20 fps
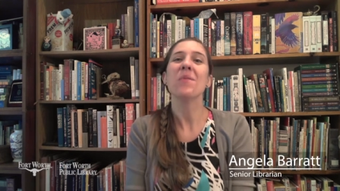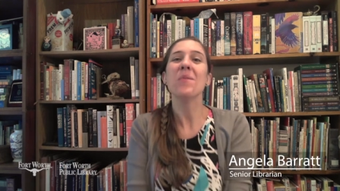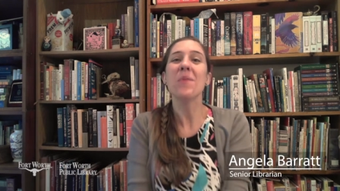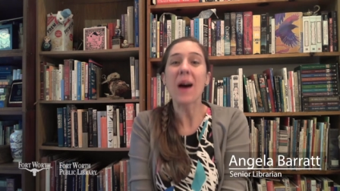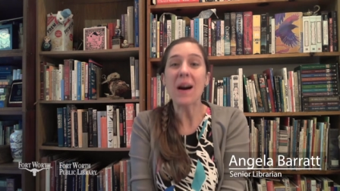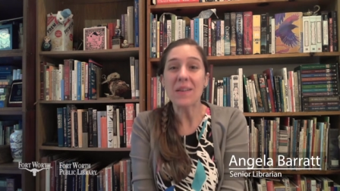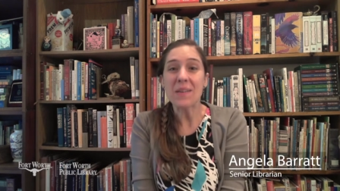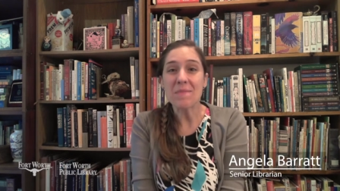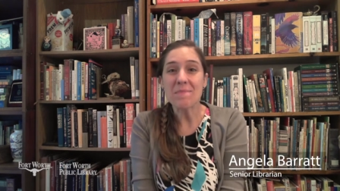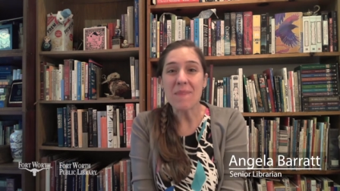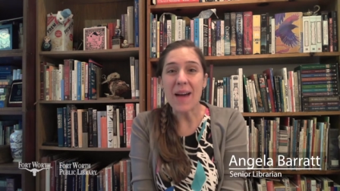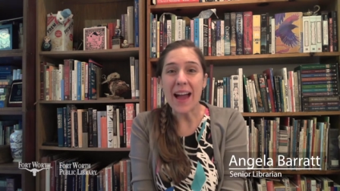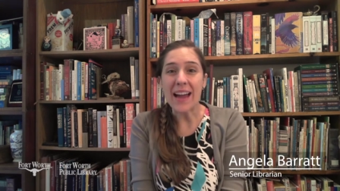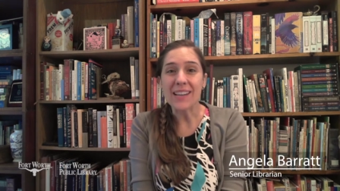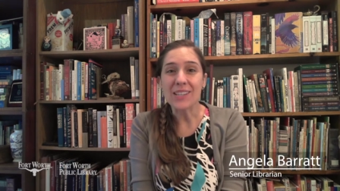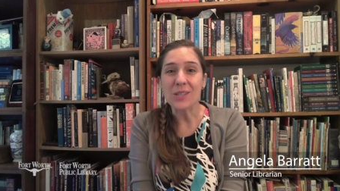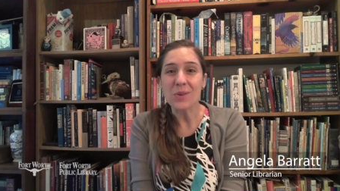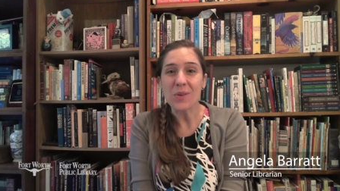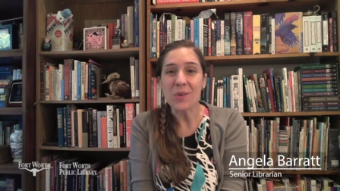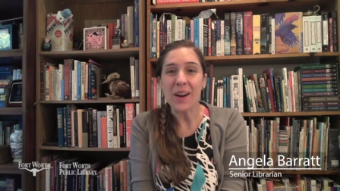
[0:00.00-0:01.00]
Welcome
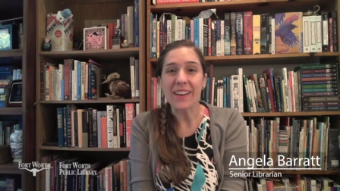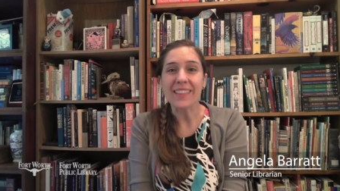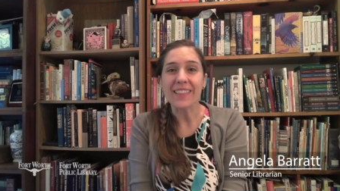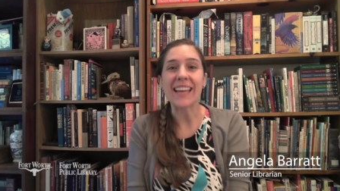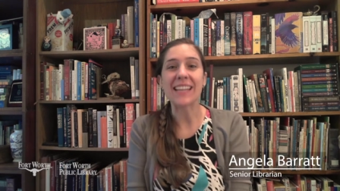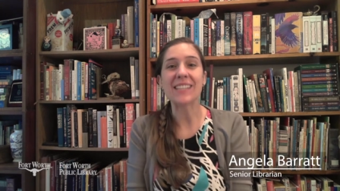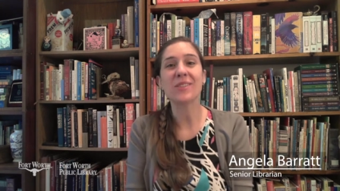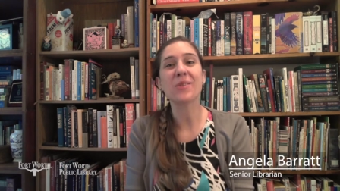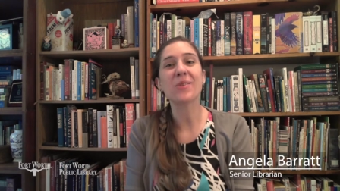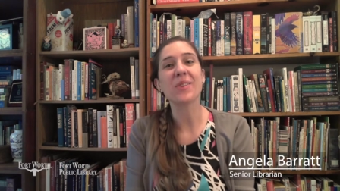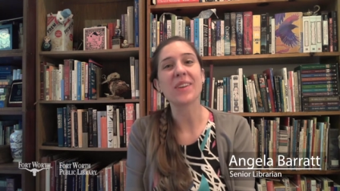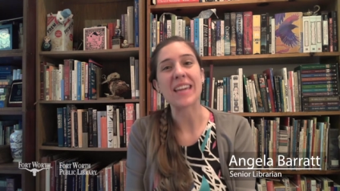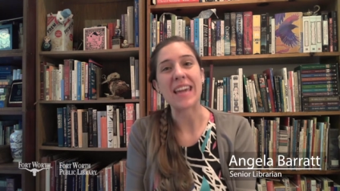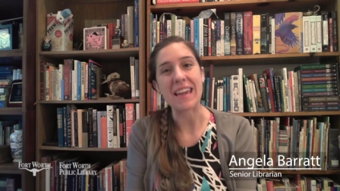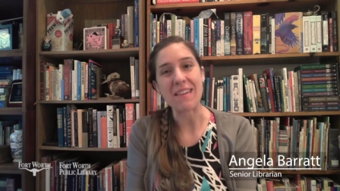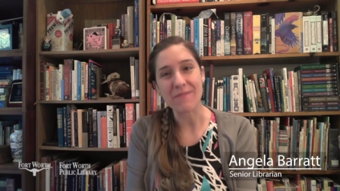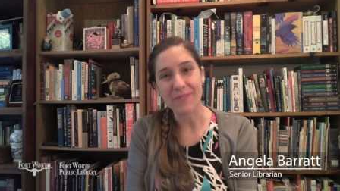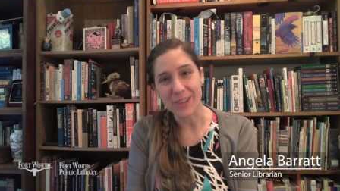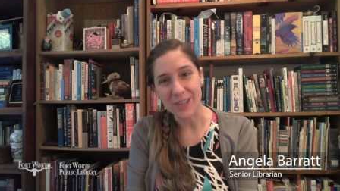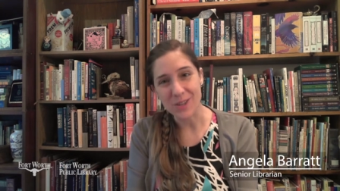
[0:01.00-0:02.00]
back to our Let's
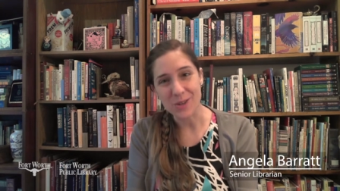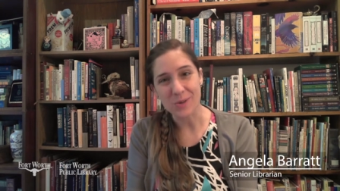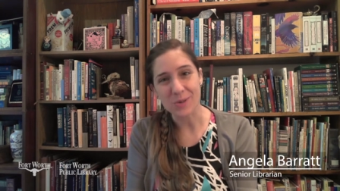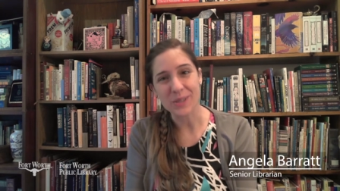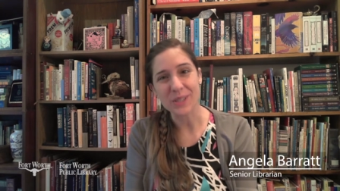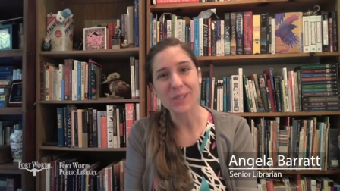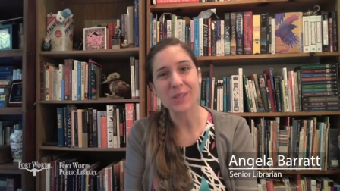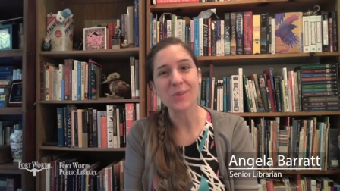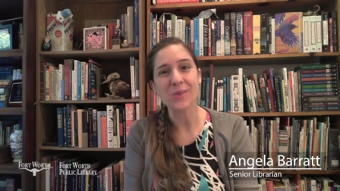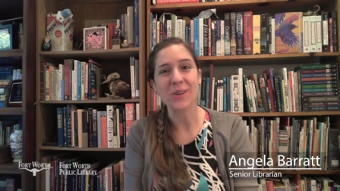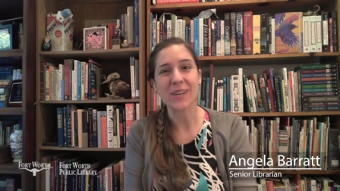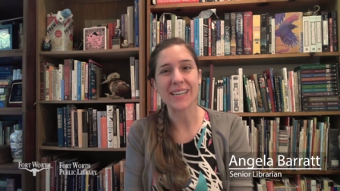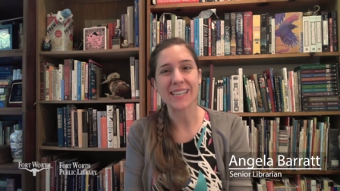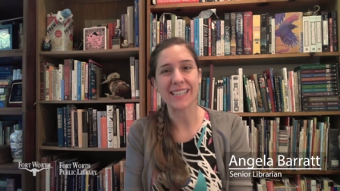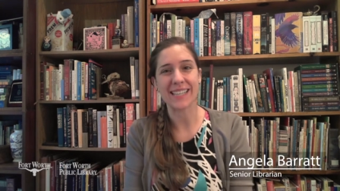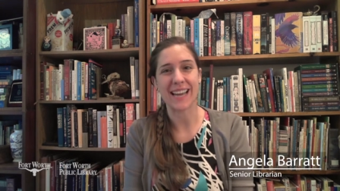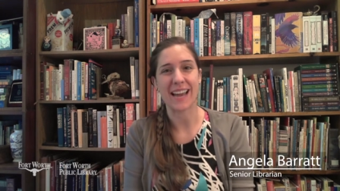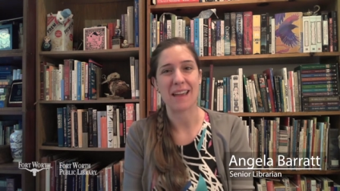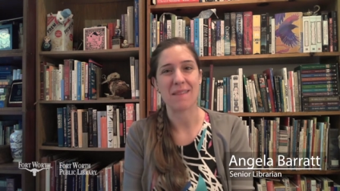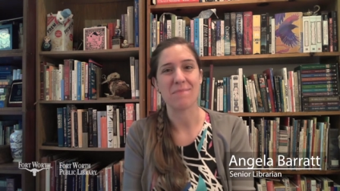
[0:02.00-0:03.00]
Create Virtual
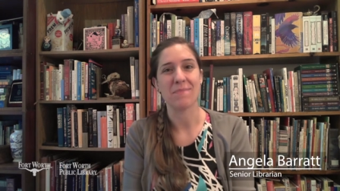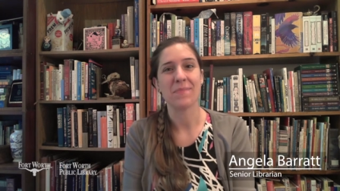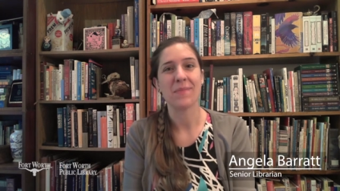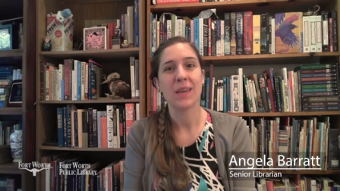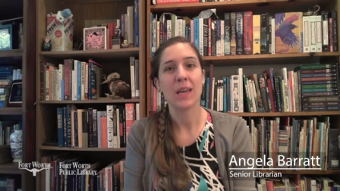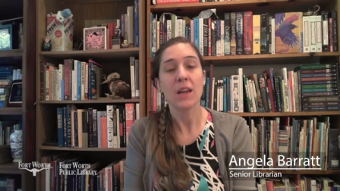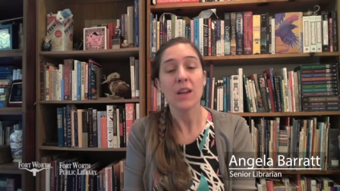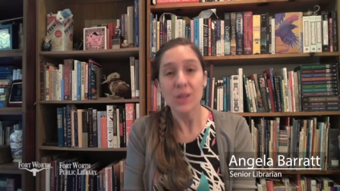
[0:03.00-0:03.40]
Story Time.